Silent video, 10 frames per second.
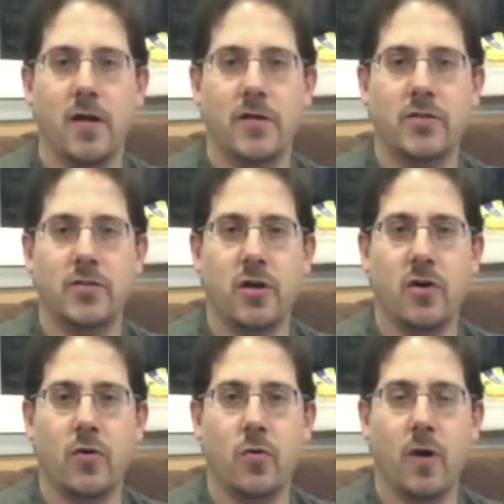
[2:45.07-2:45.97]

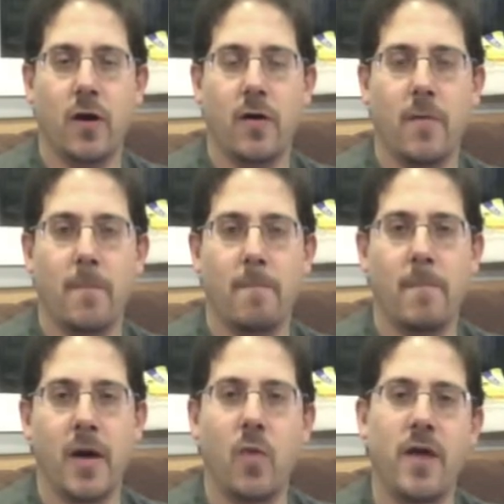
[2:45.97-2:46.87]
So
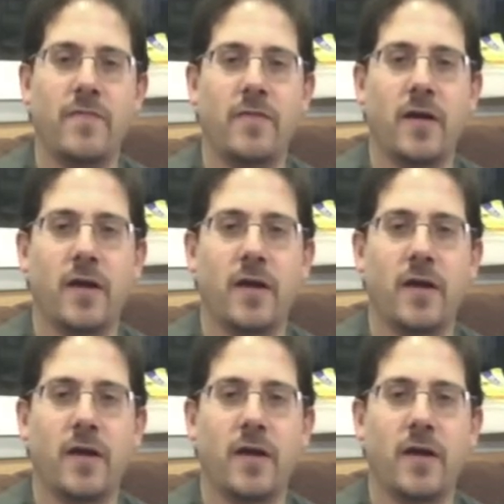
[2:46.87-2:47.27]
my wife and I